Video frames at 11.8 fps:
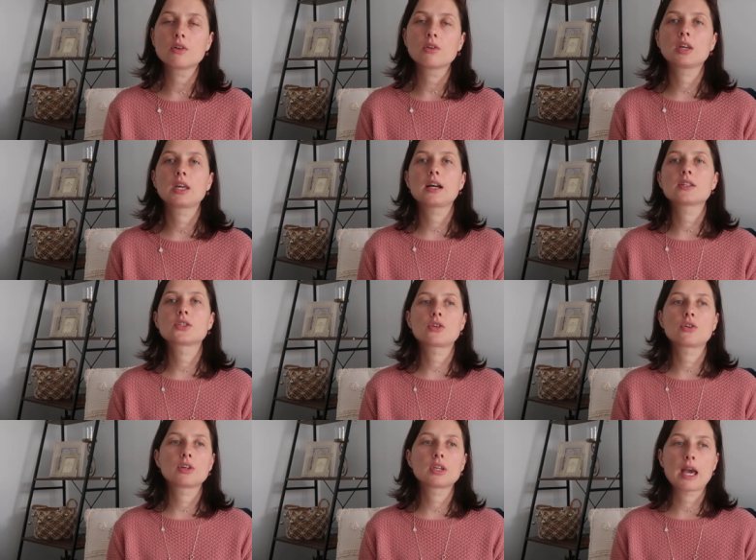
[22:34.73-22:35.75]
okay,
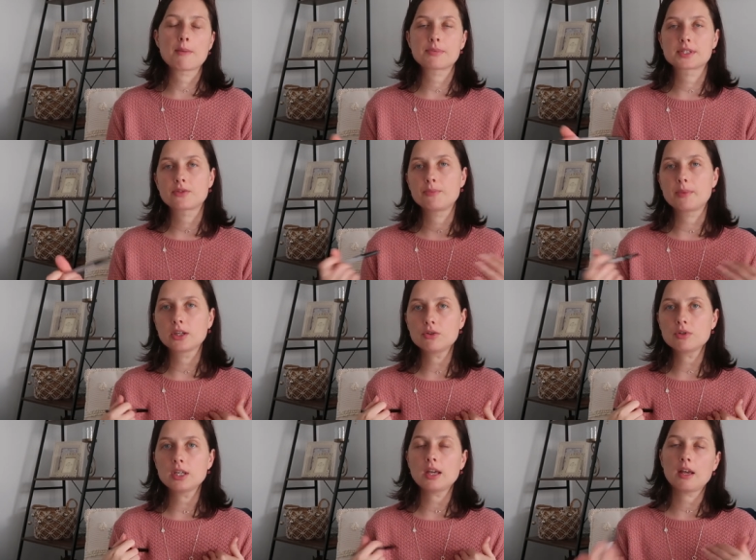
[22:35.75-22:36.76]
so campus of my
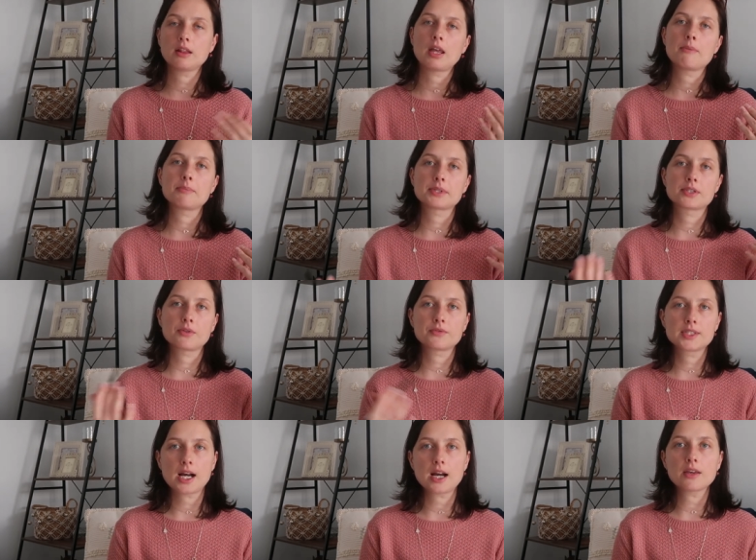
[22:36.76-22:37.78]
uni and campus of
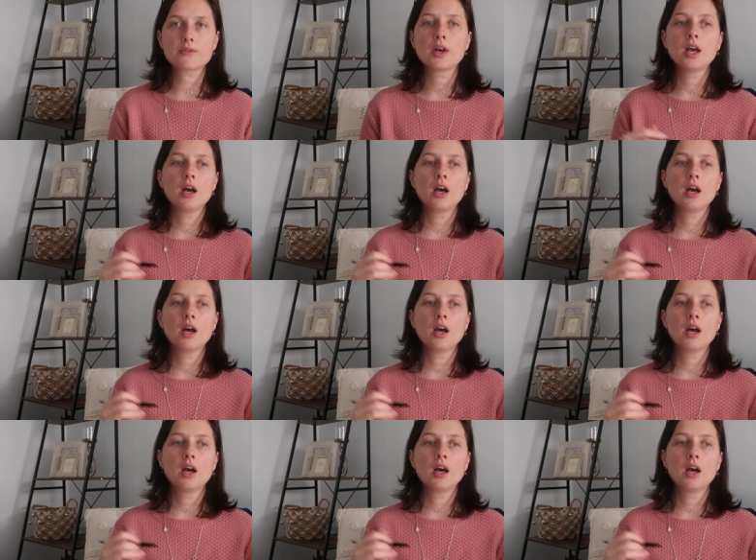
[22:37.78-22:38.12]
TAFE,